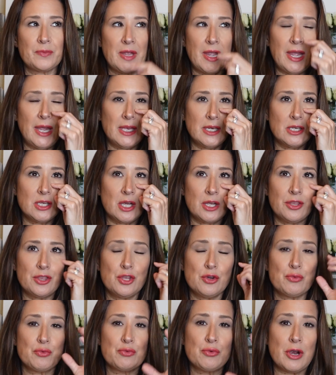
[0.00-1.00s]
And
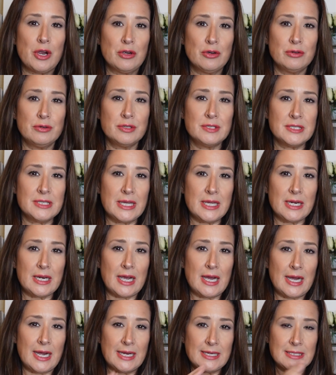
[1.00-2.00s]
the rose that
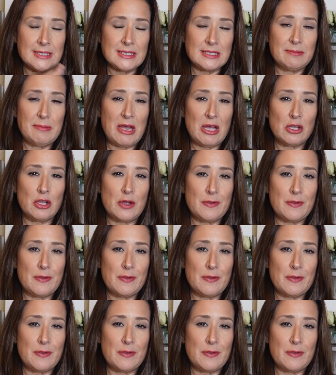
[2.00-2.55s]
I smell